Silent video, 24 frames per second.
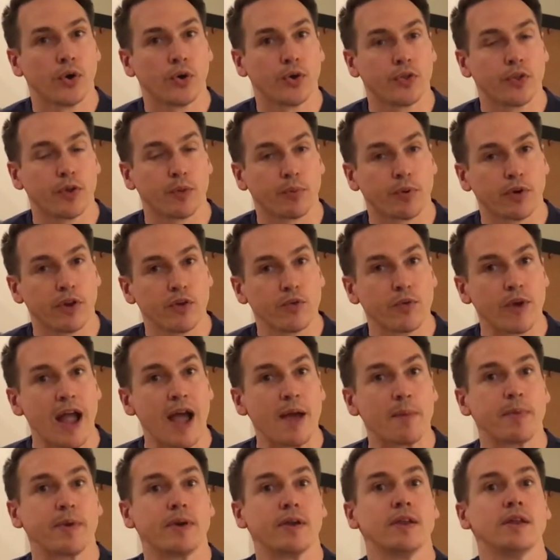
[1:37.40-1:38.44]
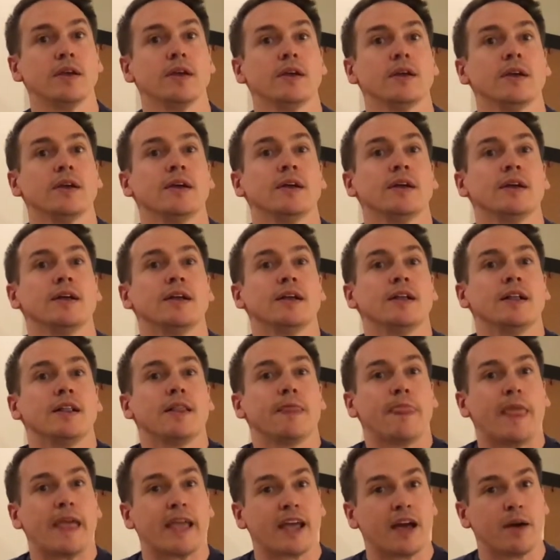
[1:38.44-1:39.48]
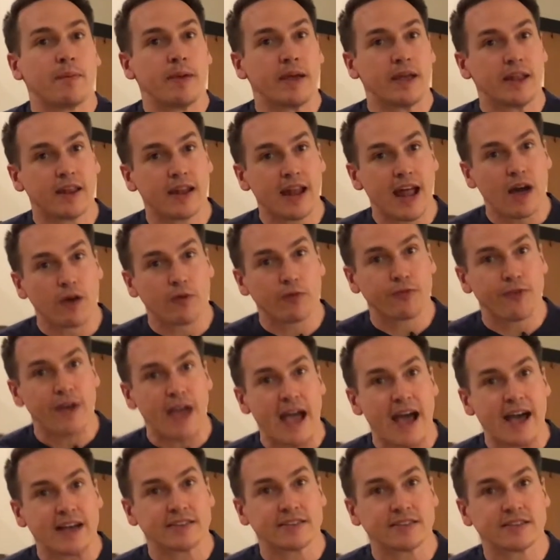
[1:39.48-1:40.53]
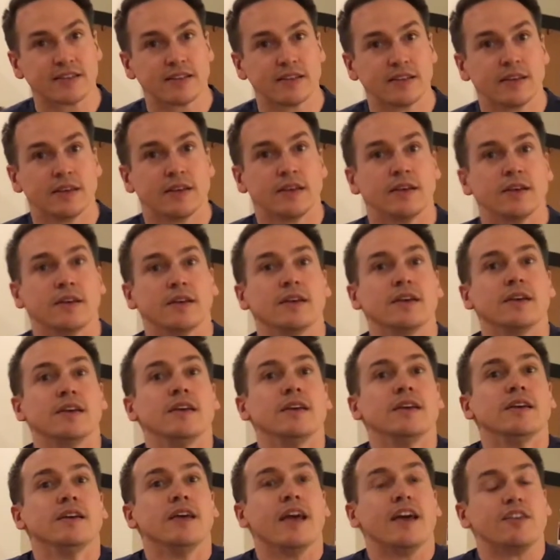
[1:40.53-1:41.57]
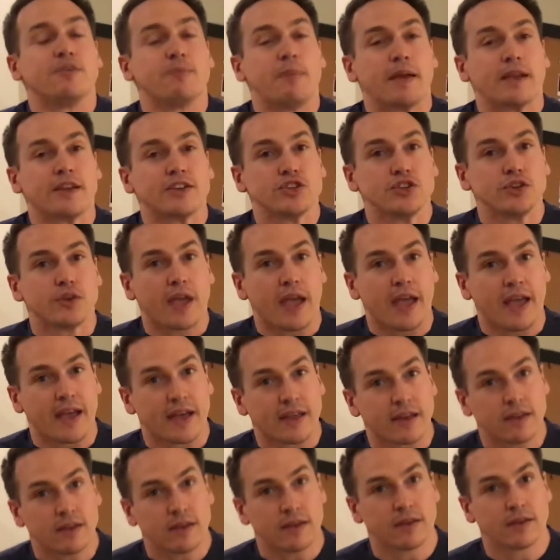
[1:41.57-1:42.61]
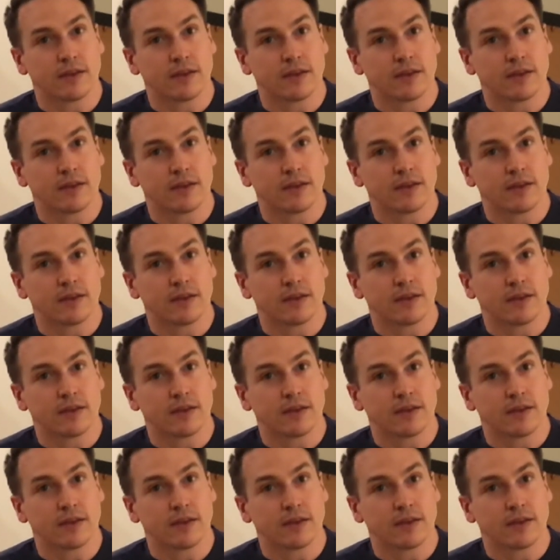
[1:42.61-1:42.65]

They're pretty rapid. They come in and out fast, as big as you can.